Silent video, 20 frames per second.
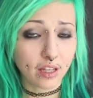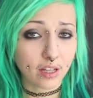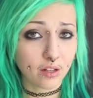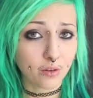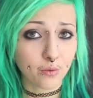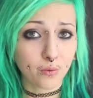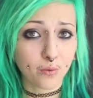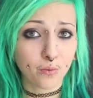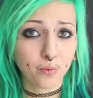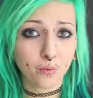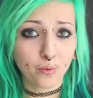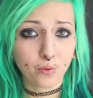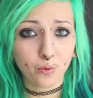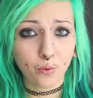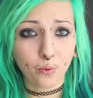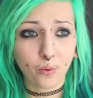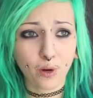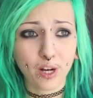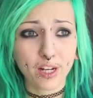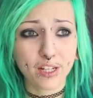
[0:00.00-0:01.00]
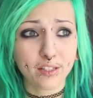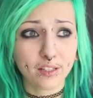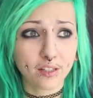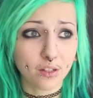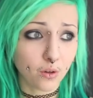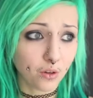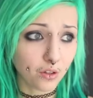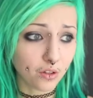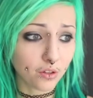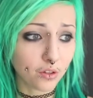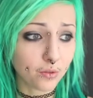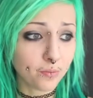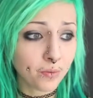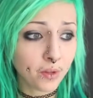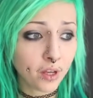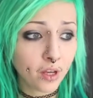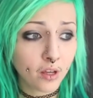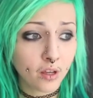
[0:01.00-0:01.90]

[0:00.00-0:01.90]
get a crazy color.